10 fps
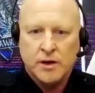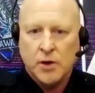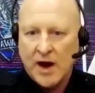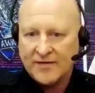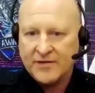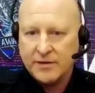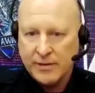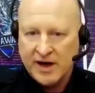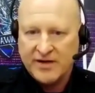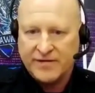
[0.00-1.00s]
go after the
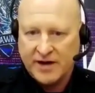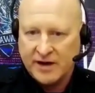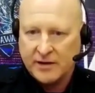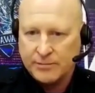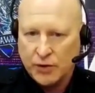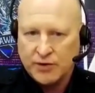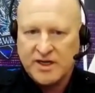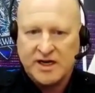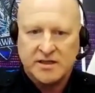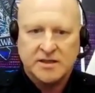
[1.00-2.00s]
money funding the
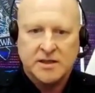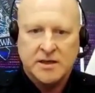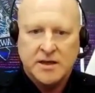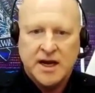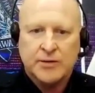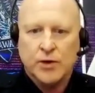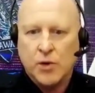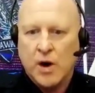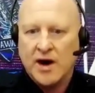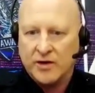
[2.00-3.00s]
protest, and
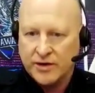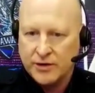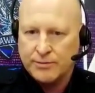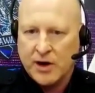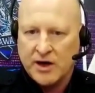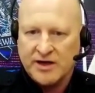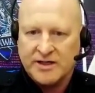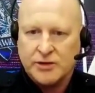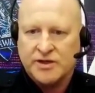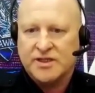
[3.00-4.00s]
require third parties
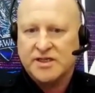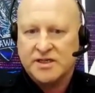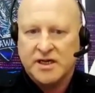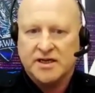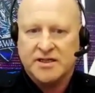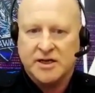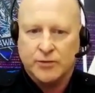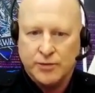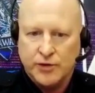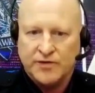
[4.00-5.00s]
to assist us in
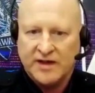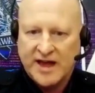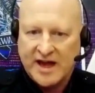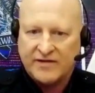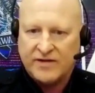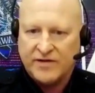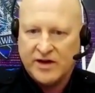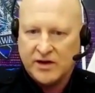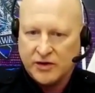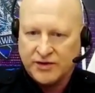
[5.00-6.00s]
removing the heavy
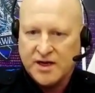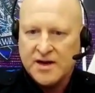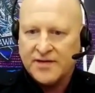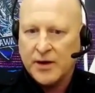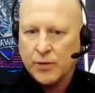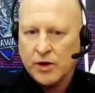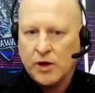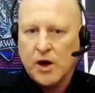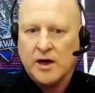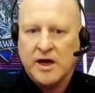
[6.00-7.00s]
vehicles that were
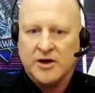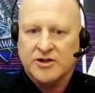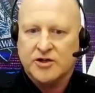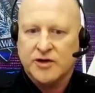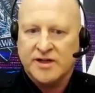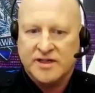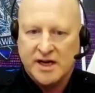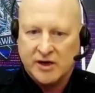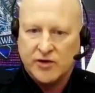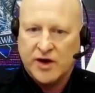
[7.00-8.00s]
clogging our streets
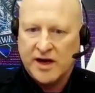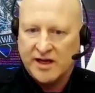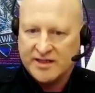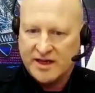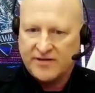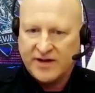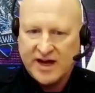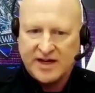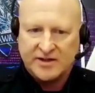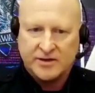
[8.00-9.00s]
and creating a safety
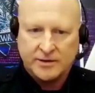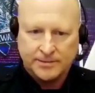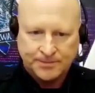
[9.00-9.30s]
hazard.